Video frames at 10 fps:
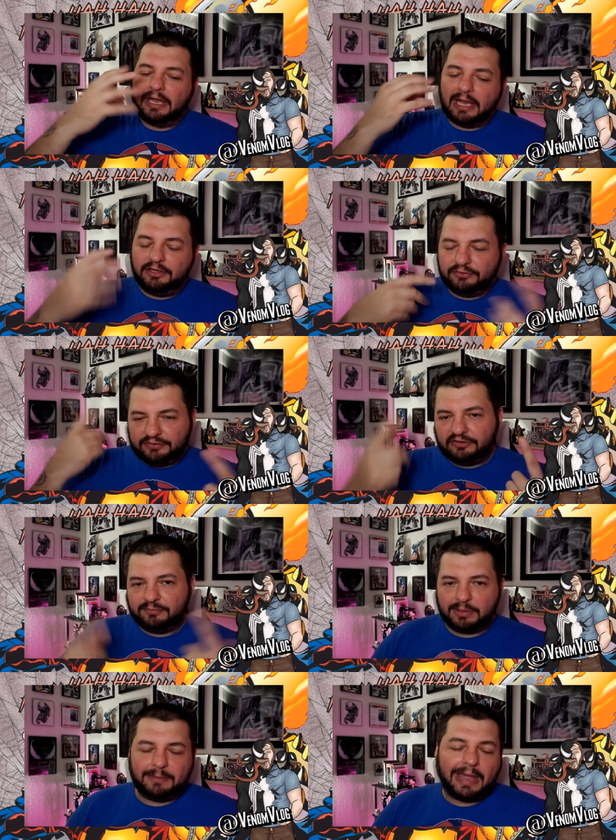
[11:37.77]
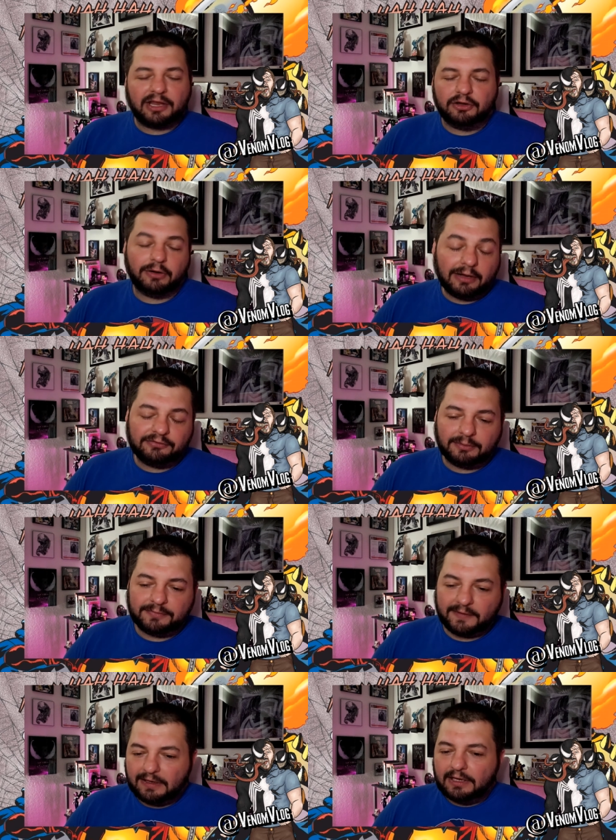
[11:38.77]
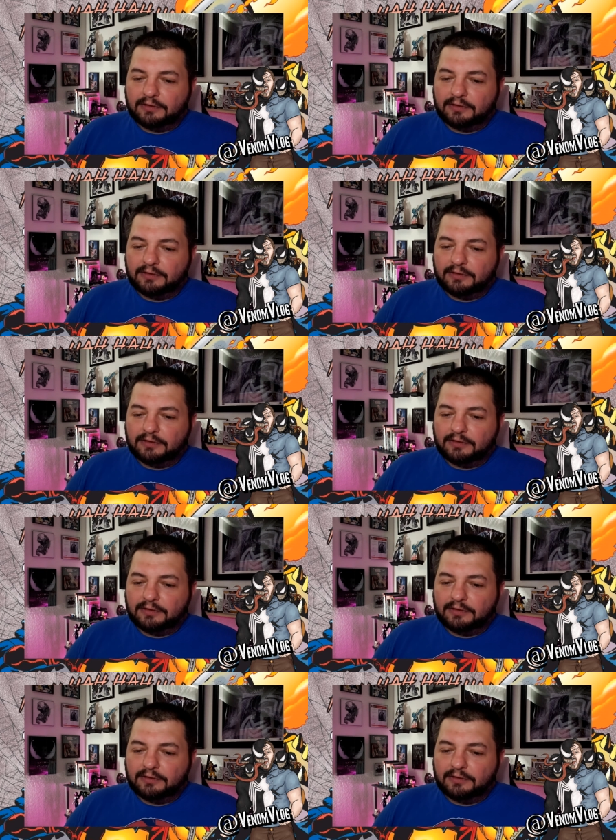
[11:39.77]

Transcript: and your sins play back in your head or something.